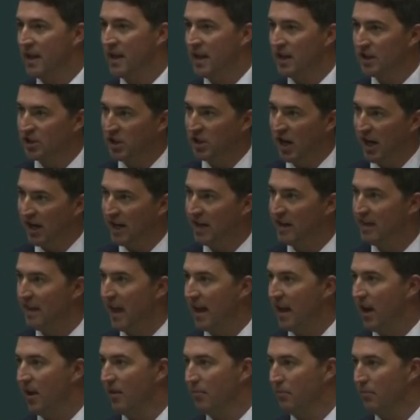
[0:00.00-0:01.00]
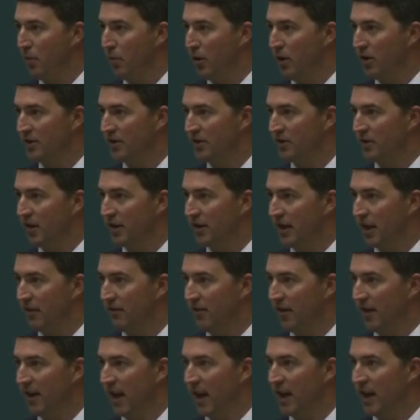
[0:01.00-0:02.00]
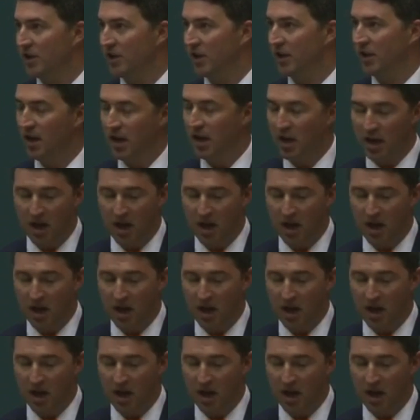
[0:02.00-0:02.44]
checking that person's identification,